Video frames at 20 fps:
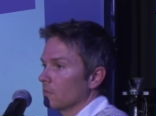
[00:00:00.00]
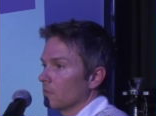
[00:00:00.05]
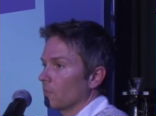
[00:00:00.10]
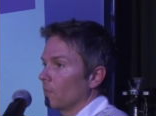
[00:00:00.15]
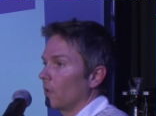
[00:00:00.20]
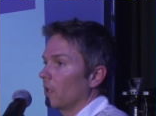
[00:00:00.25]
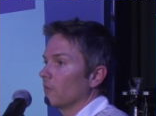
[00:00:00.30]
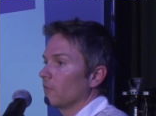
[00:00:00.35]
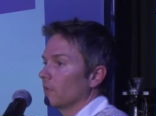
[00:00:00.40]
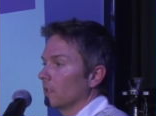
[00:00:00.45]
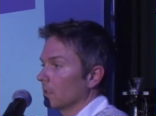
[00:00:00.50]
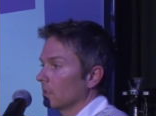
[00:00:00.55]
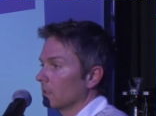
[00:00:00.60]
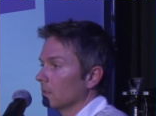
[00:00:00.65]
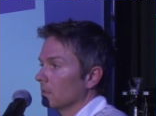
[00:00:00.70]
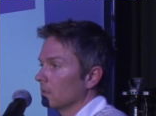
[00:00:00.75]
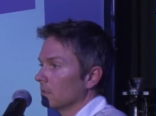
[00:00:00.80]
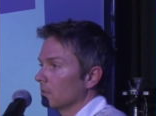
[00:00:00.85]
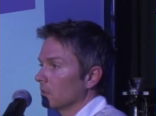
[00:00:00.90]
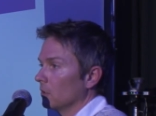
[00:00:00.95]

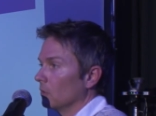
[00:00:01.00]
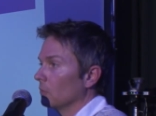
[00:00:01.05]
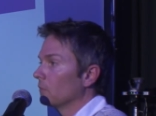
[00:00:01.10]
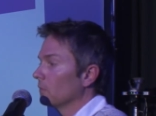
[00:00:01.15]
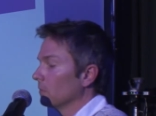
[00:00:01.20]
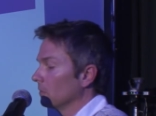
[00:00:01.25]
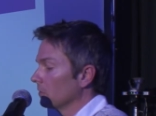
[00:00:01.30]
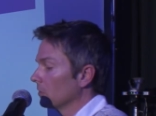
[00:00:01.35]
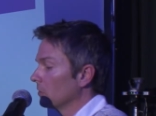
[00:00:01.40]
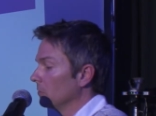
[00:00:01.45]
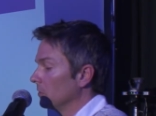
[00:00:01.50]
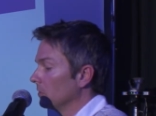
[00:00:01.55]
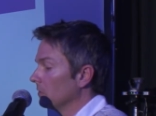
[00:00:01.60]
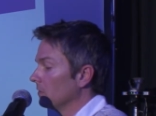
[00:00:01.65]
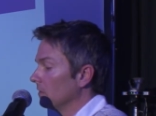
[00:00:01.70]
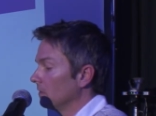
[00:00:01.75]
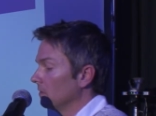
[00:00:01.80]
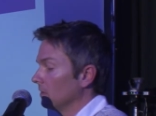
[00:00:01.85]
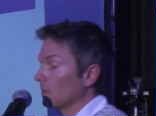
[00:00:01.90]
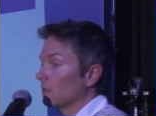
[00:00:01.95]
thriving coastal
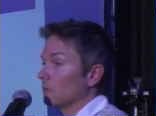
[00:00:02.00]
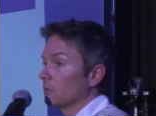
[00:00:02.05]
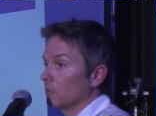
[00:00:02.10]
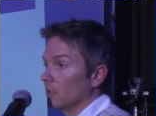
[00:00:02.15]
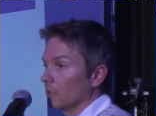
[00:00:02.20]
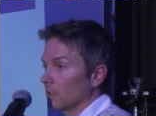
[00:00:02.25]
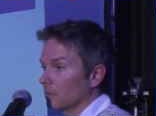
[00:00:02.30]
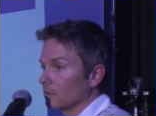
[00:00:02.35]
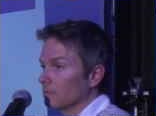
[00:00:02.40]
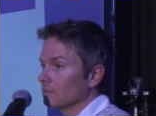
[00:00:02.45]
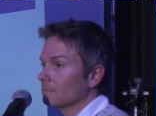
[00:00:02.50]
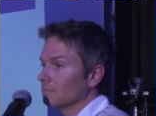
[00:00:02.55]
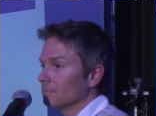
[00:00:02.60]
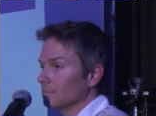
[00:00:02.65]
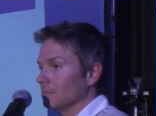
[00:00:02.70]
communities, including